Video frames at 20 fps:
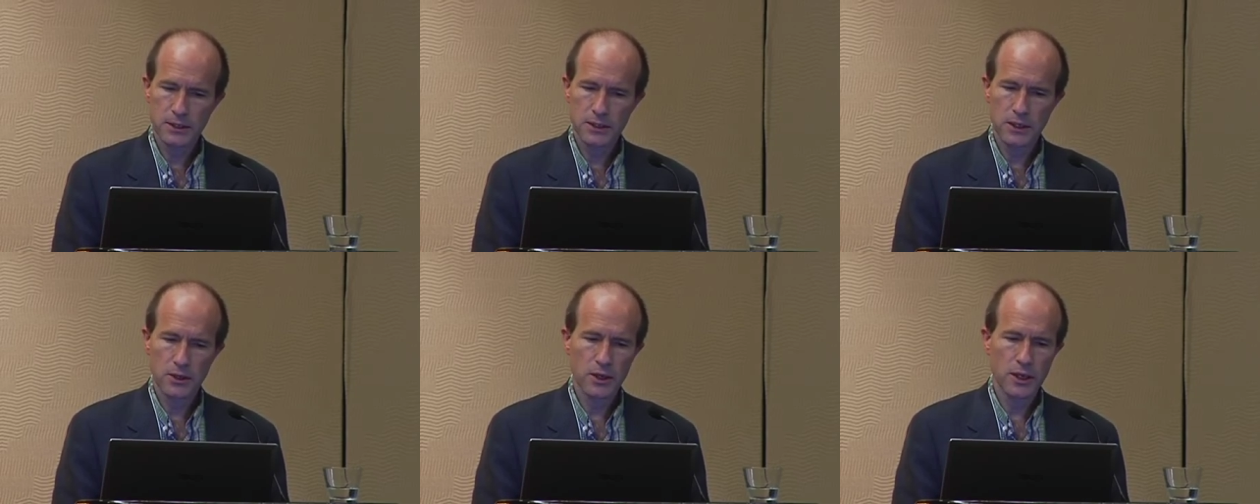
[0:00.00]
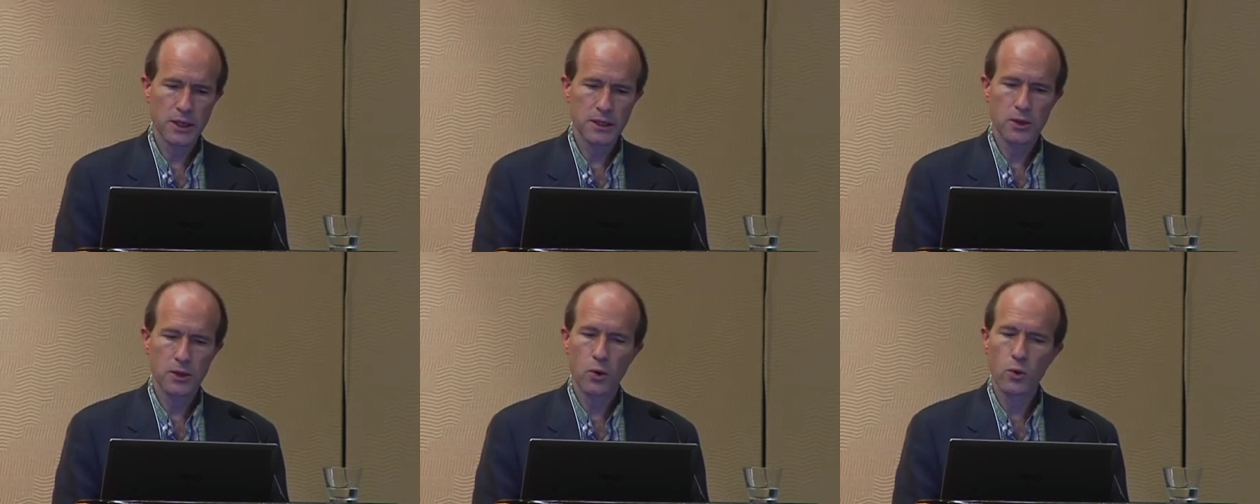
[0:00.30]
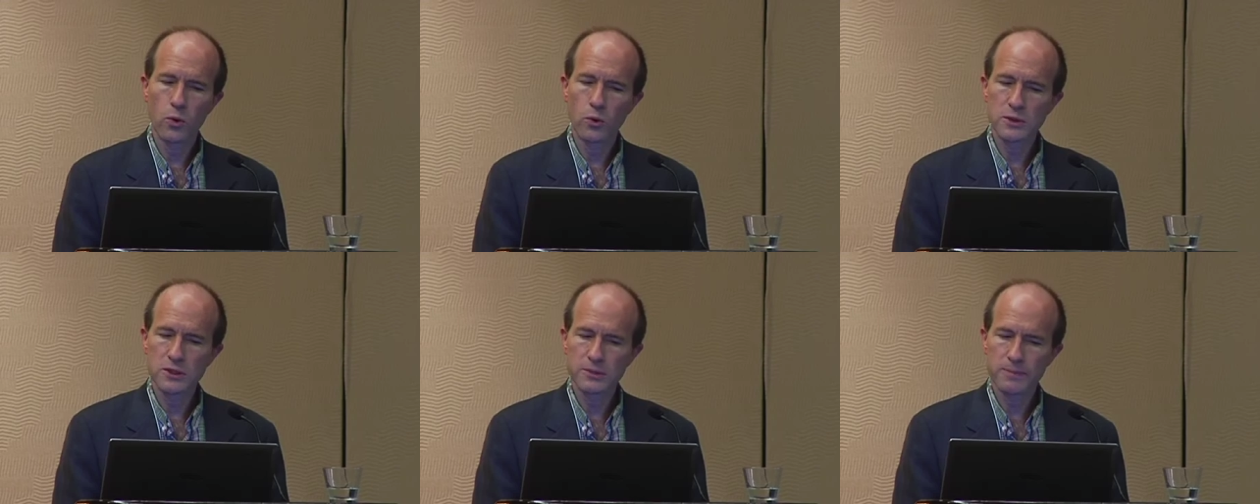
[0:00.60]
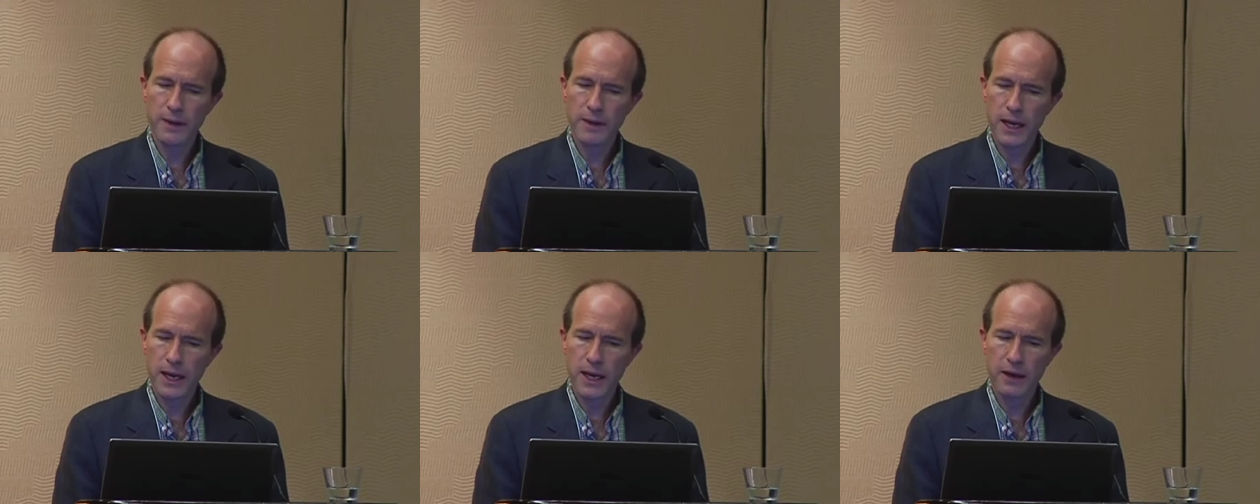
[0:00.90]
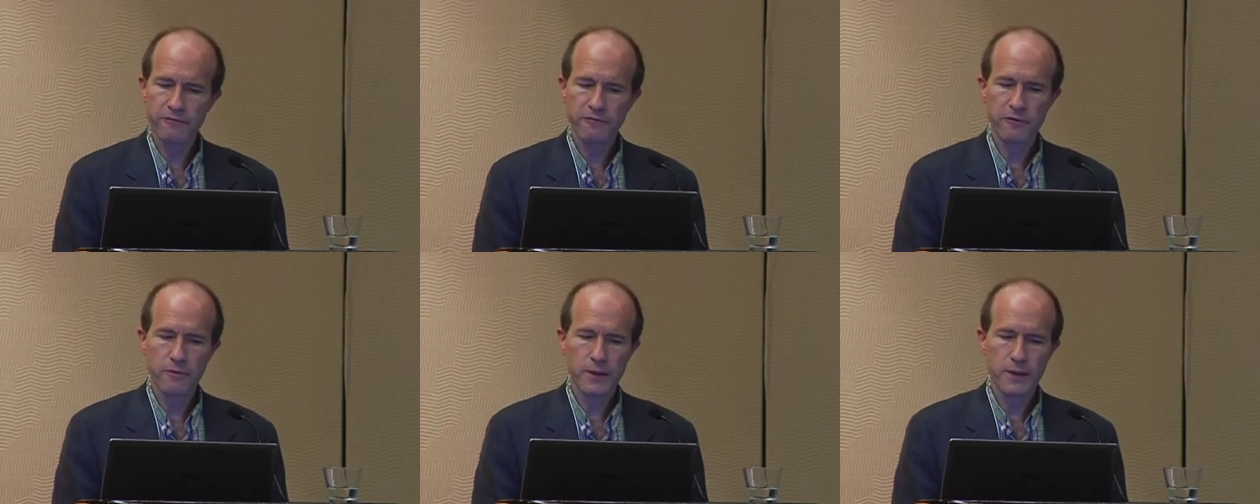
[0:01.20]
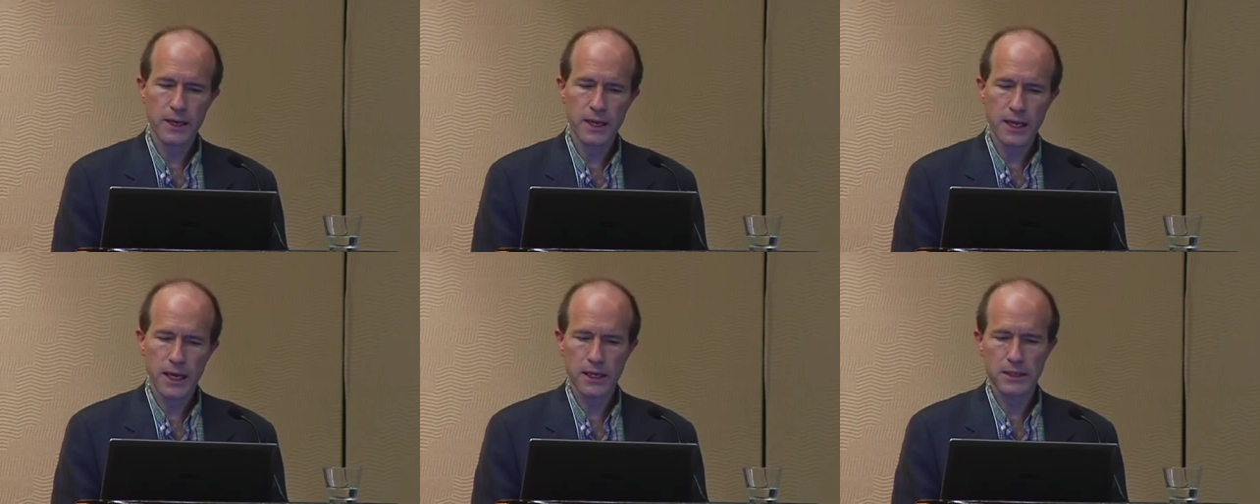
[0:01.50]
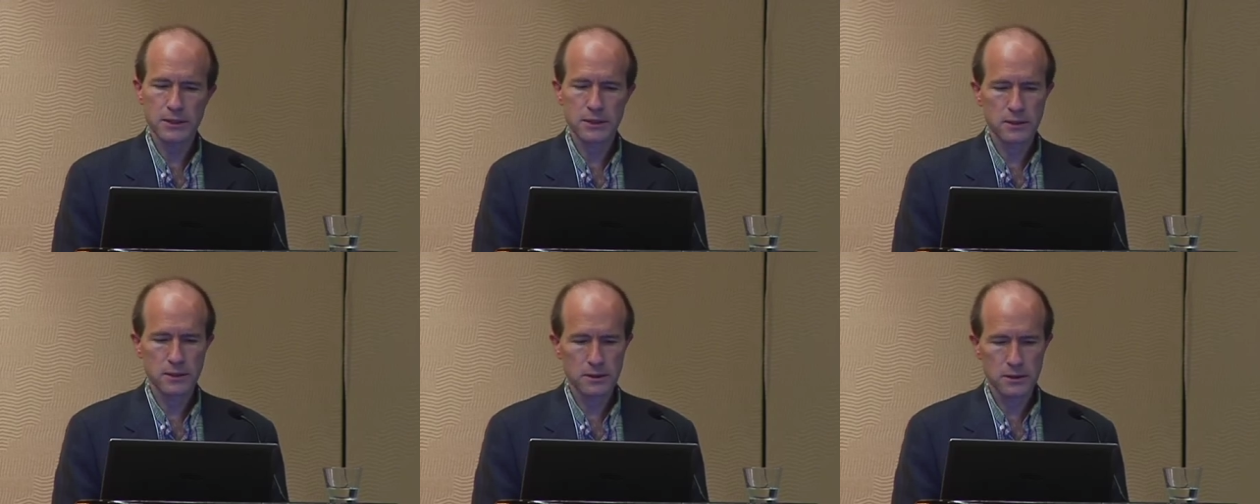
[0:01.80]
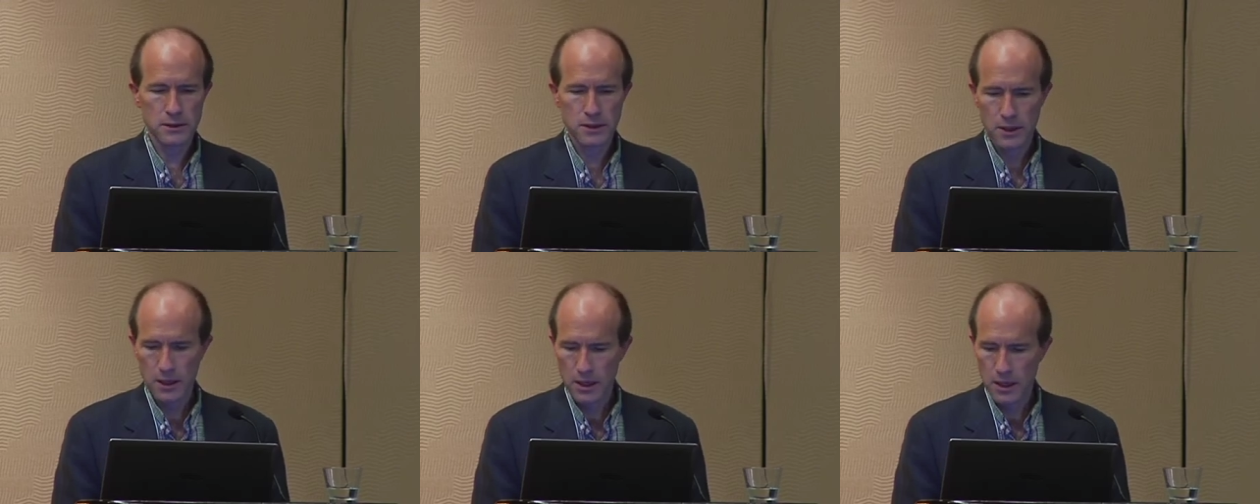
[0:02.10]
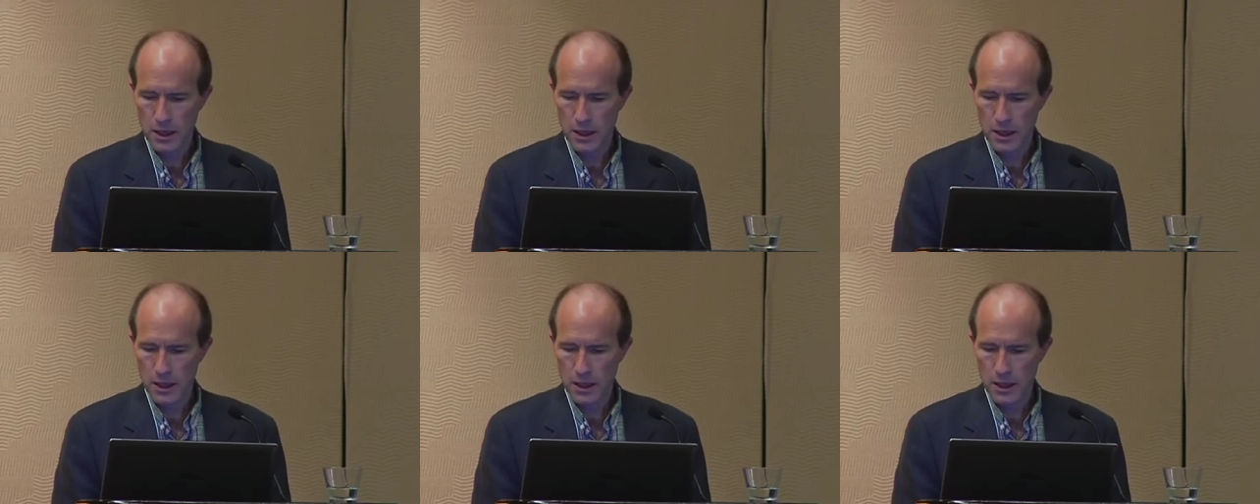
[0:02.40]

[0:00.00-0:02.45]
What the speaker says: to look at the whole spine from the neck to the